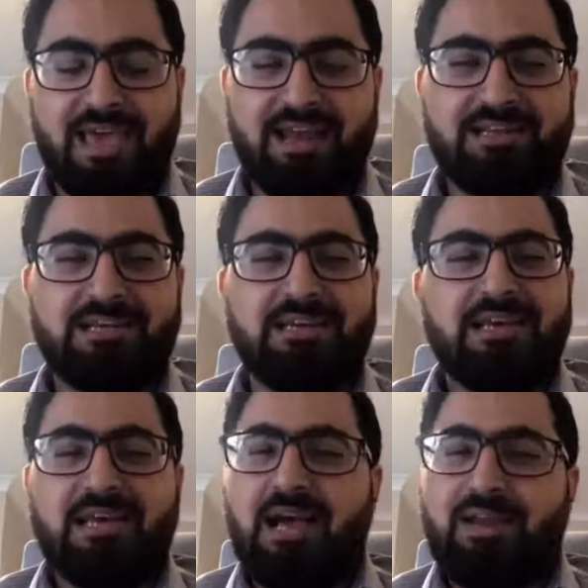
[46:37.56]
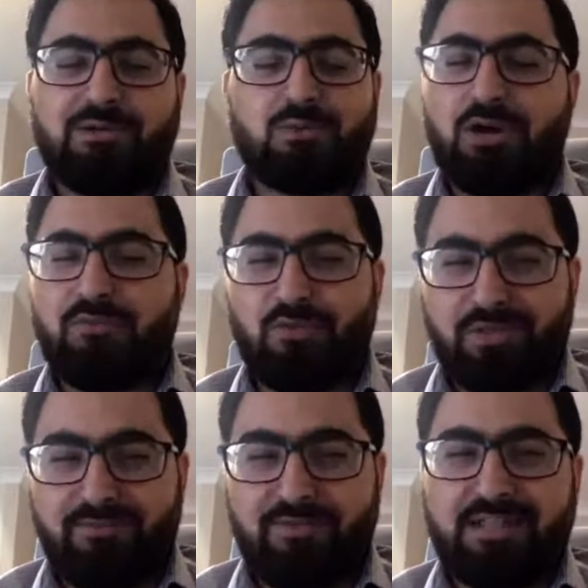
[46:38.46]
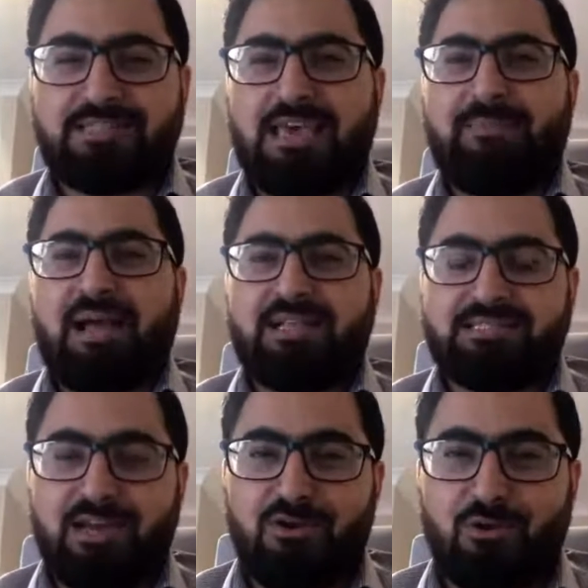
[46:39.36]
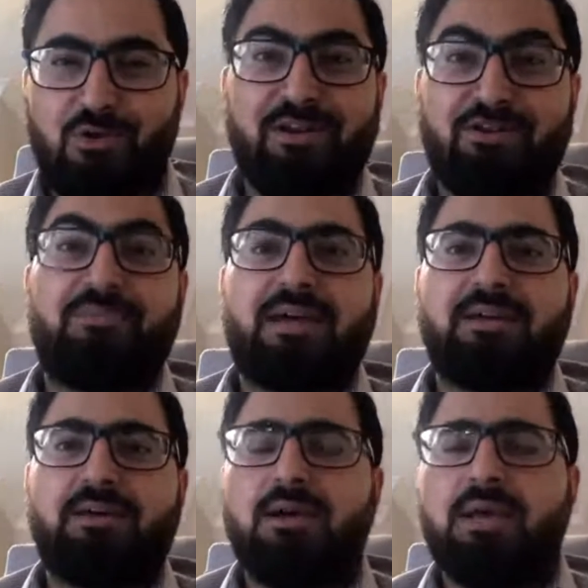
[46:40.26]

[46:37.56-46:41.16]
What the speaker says: Kent. And it was wonderful when the friends came back and said, "Look, we met your brother."